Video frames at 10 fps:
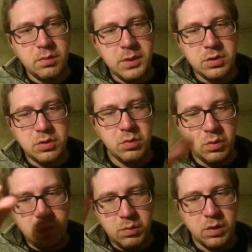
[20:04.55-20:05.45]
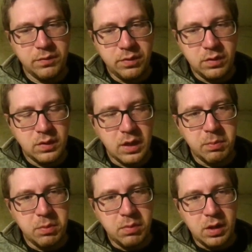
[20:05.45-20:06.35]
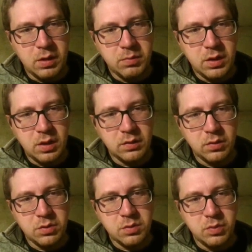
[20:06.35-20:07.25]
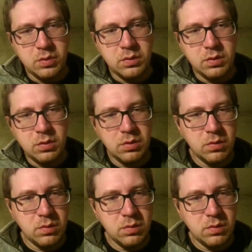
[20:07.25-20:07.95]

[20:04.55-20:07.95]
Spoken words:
I'm not sure what we want for the top and bottom yet, so I'll just put 0